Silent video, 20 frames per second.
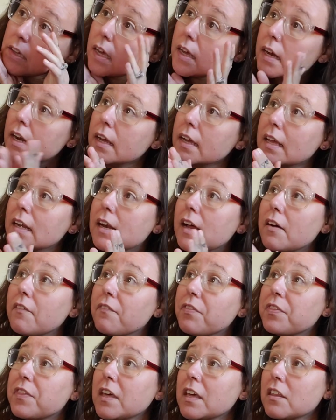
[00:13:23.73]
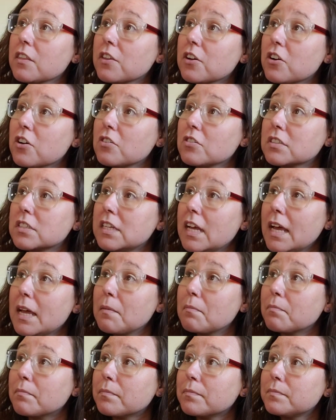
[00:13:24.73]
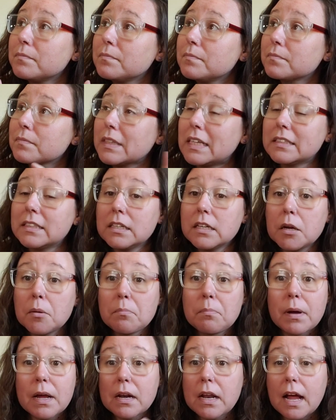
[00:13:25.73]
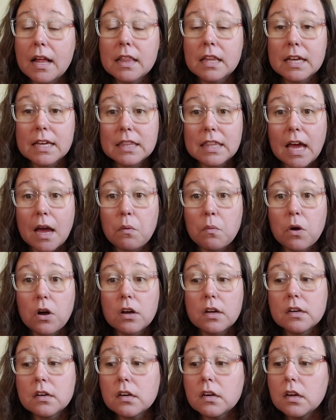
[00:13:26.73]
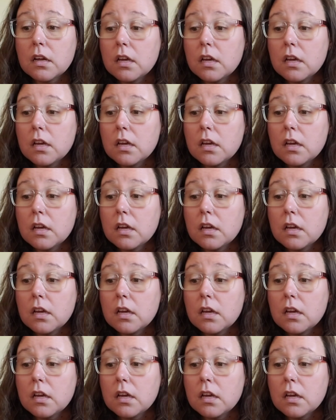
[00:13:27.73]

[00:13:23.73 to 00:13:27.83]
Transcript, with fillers: And I cannot think of the girl's name but I like that one.